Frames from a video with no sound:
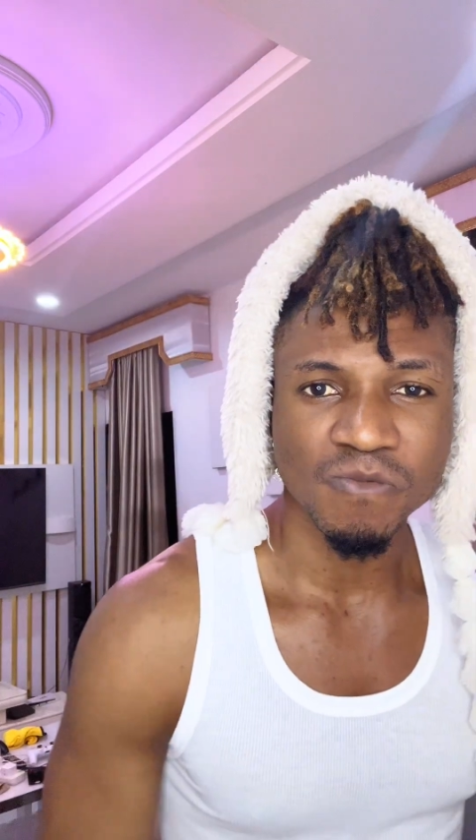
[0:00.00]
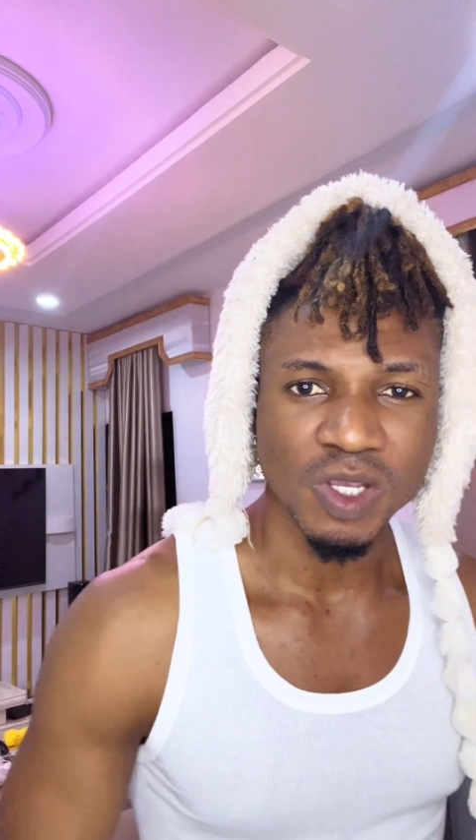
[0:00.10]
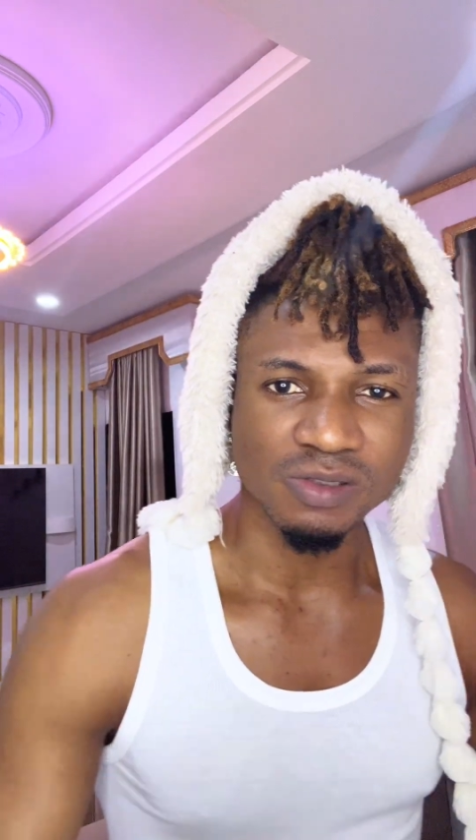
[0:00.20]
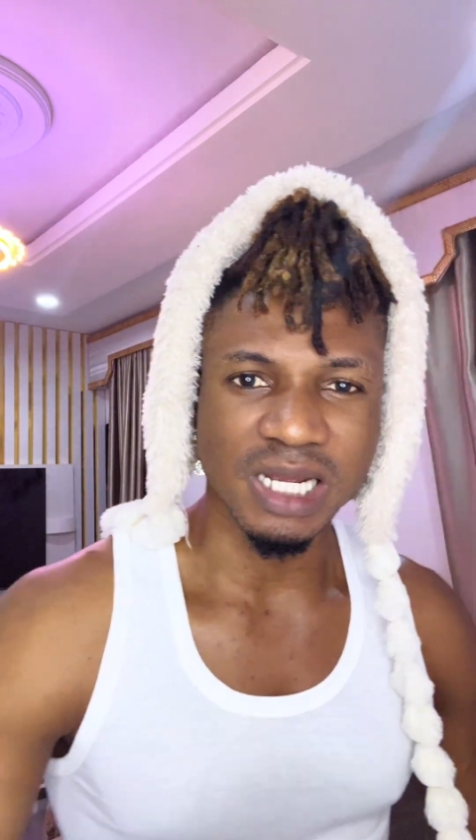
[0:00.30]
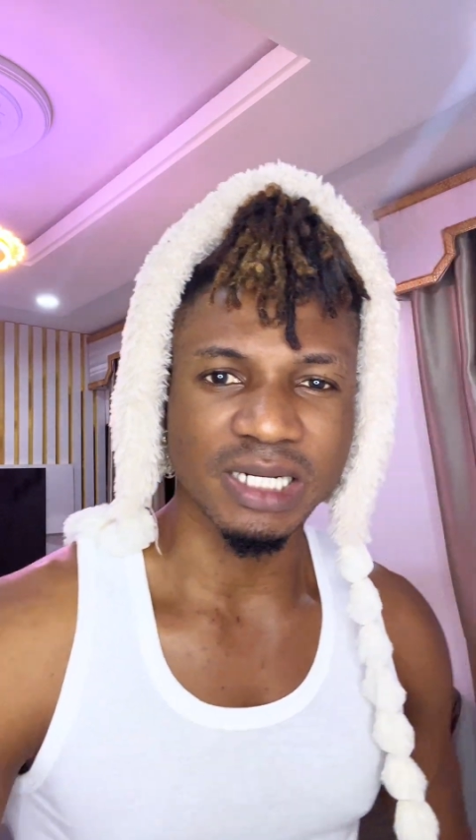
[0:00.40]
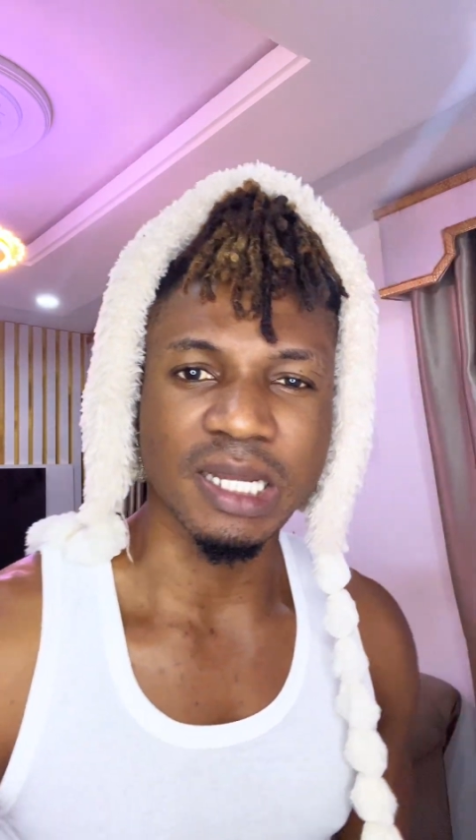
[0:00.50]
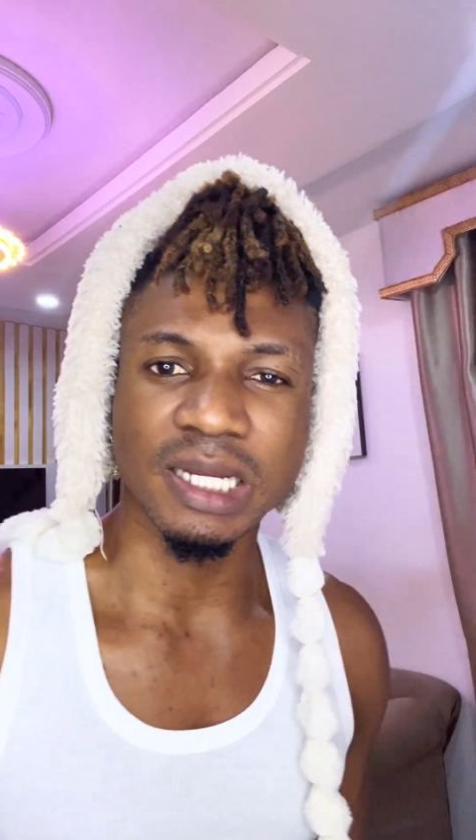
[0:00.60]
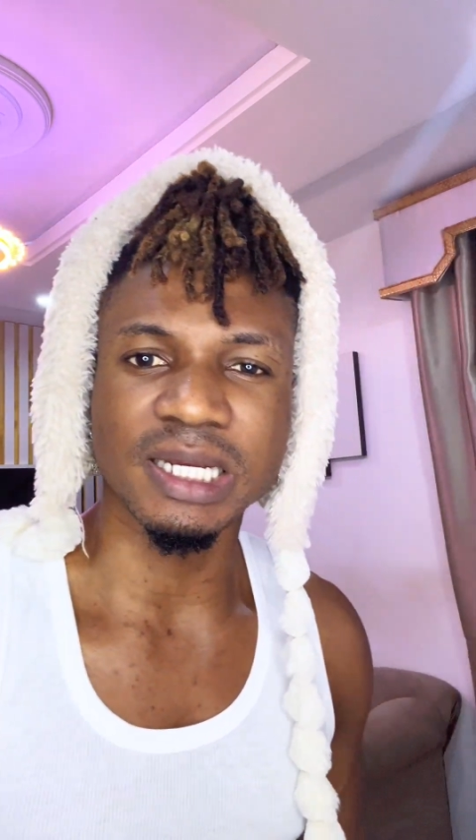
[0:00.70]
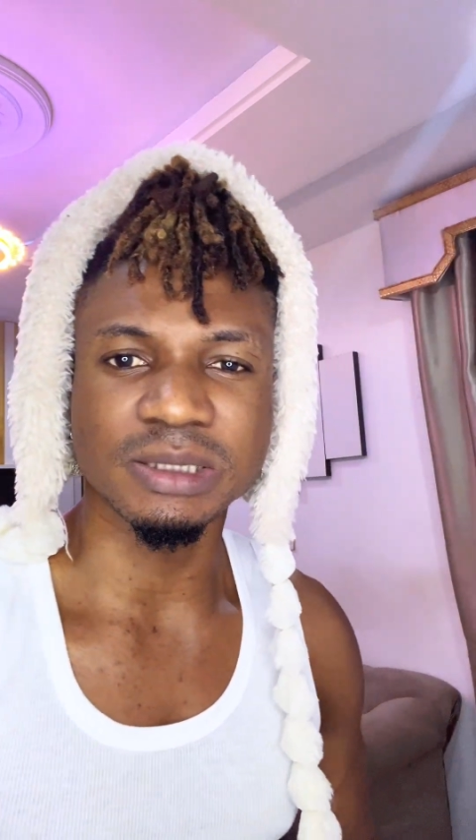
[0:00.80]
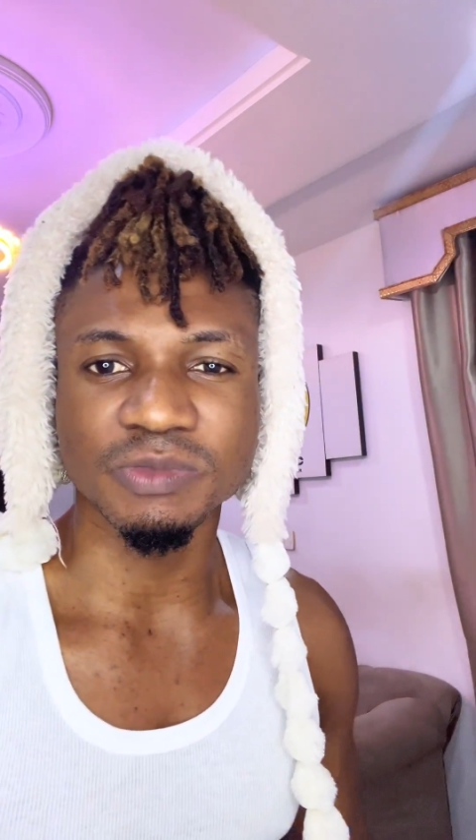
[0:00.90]
so that they can
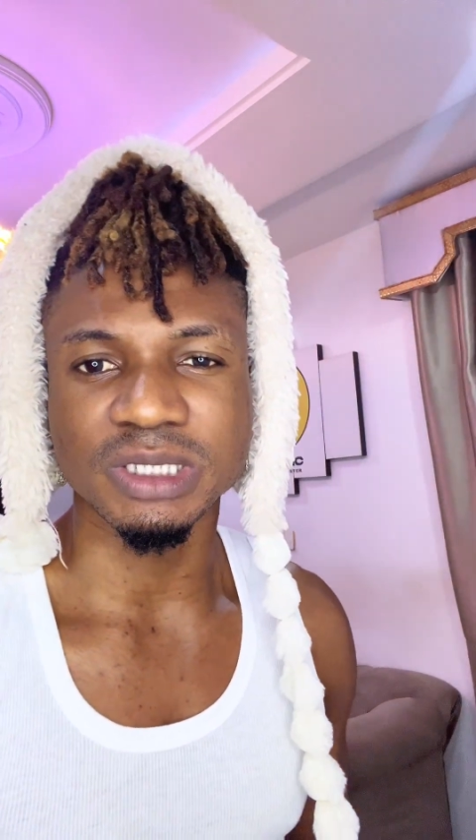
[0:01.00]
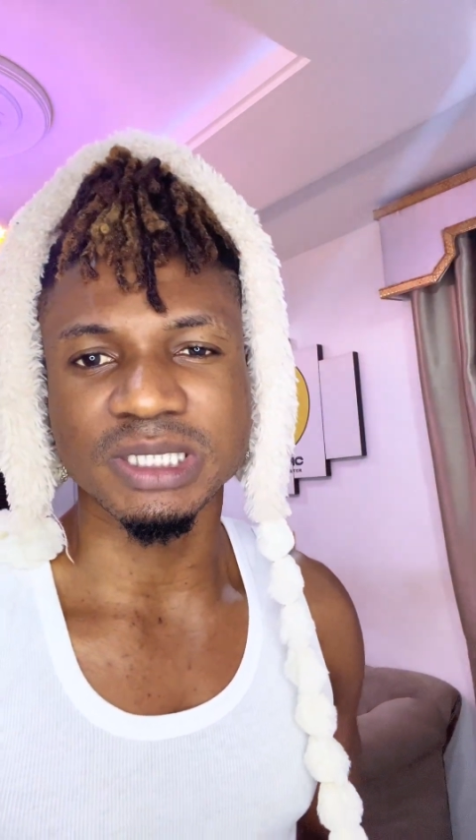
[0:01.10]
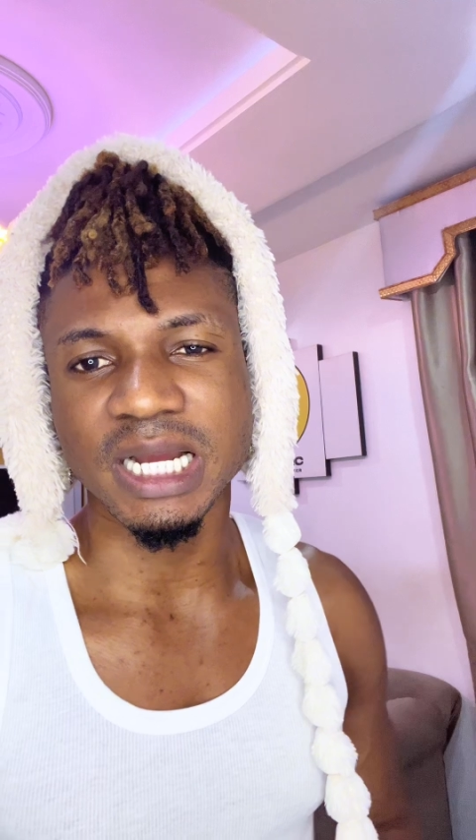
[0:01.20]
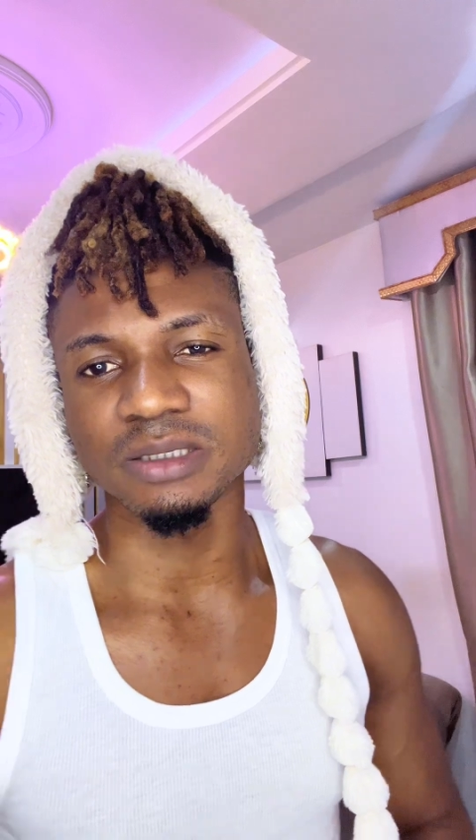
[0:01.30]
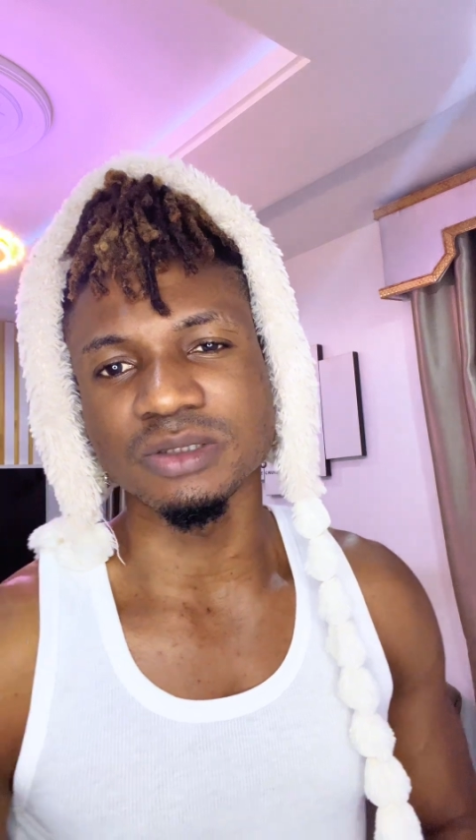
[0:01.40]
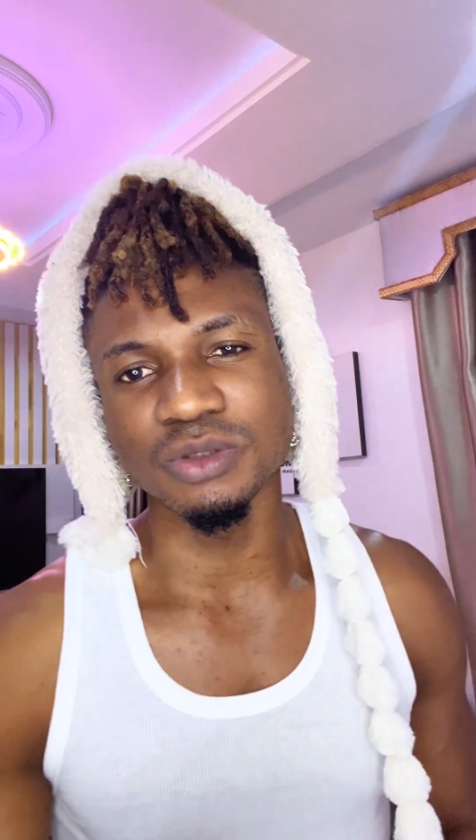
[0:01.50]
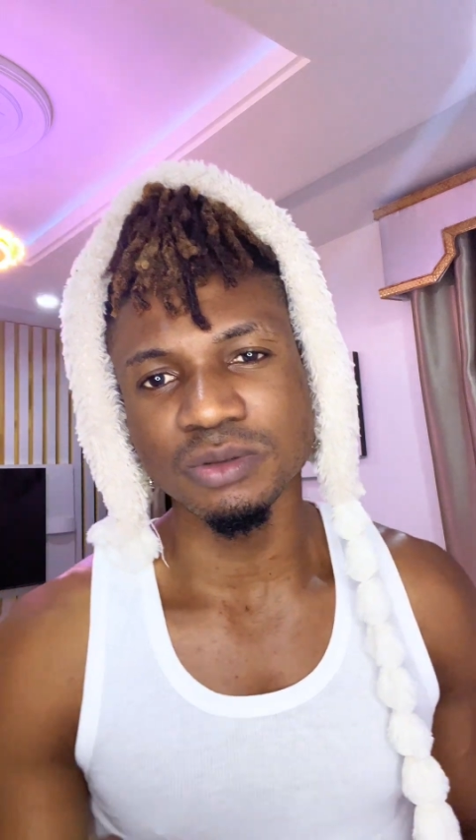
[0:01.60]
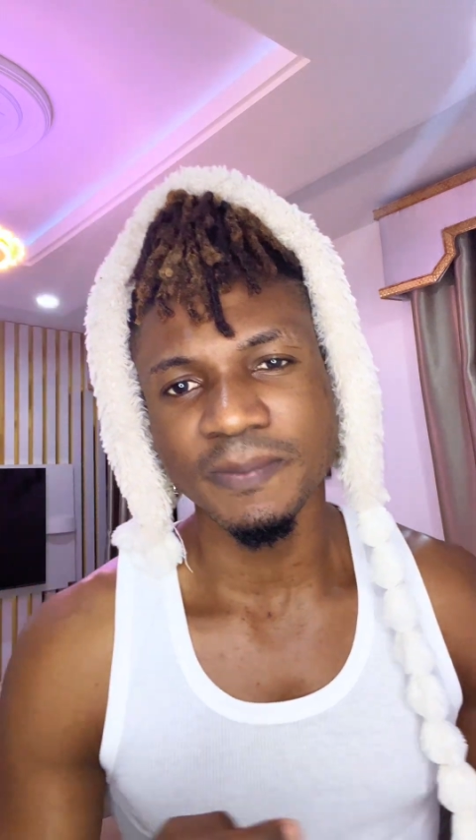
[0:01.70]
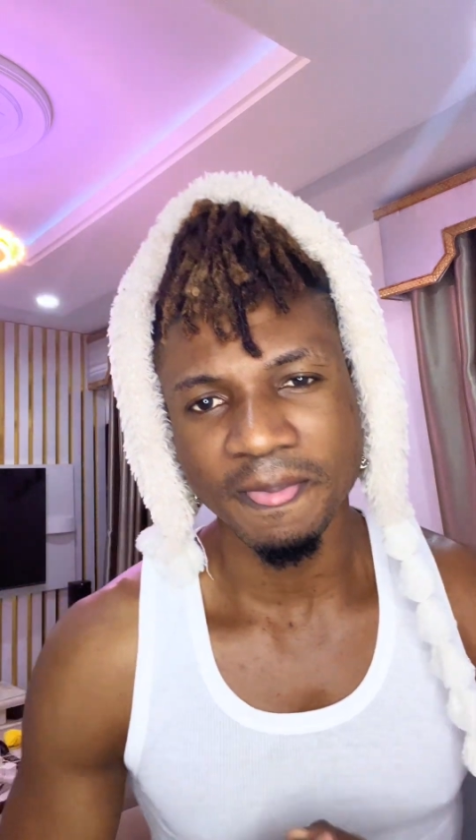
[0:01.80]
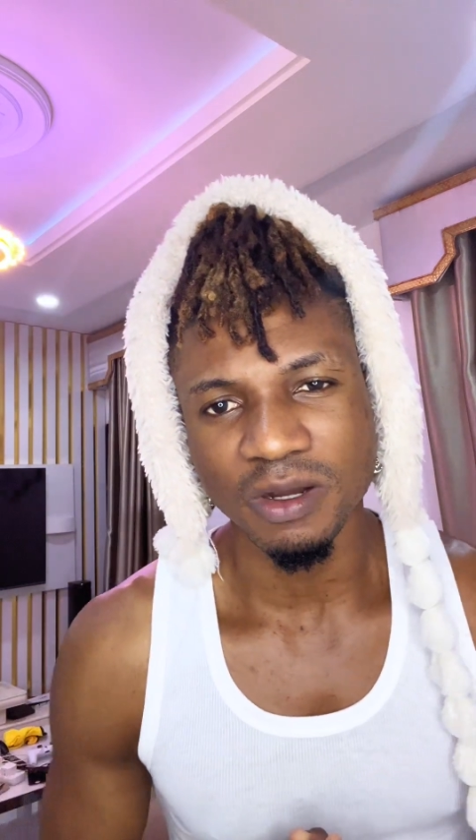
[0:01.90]
get monetized,